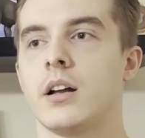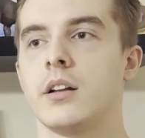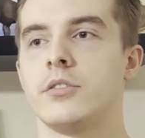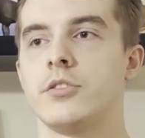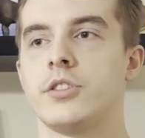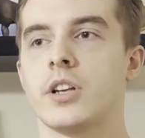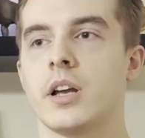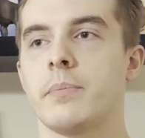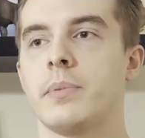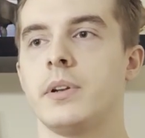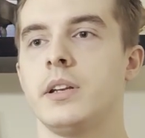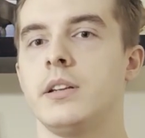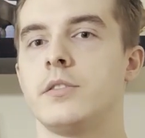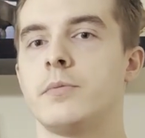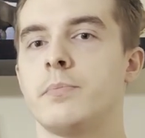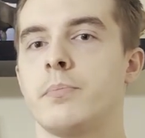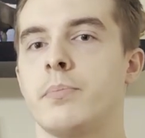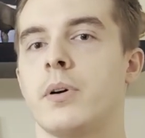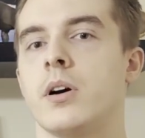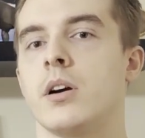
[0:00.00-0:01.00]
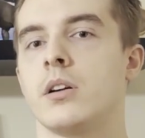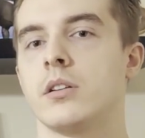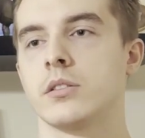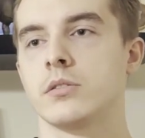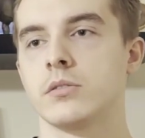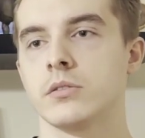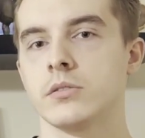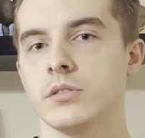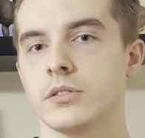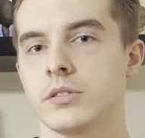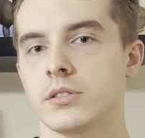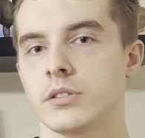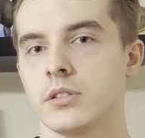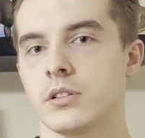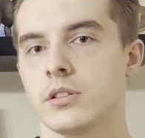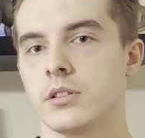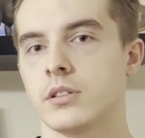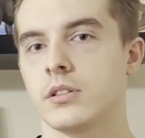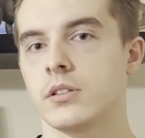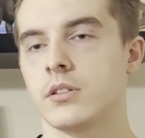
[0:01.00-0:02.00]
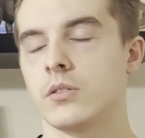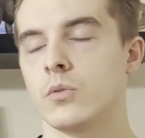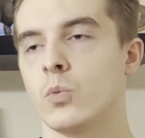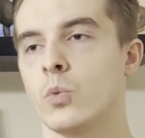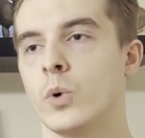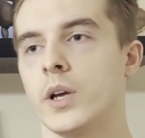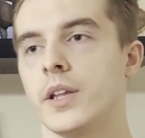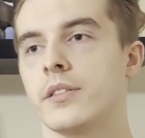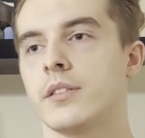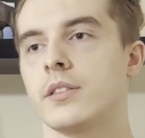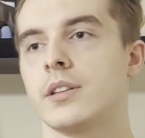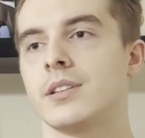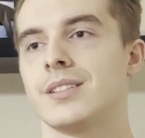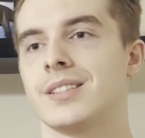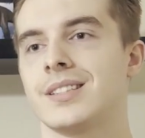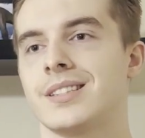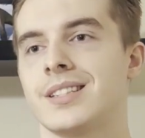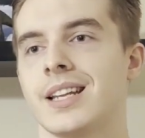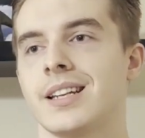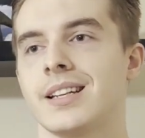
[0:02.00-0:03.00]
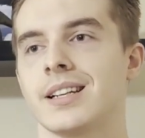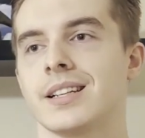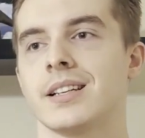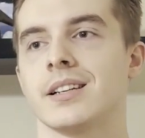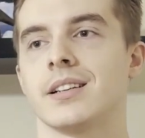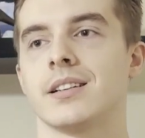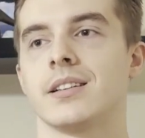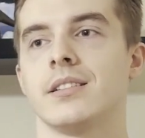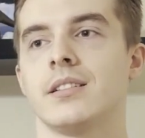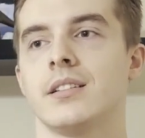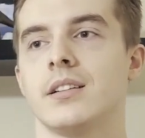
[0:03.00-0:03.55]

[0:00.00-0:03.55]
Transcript: Japanese particles with Seneca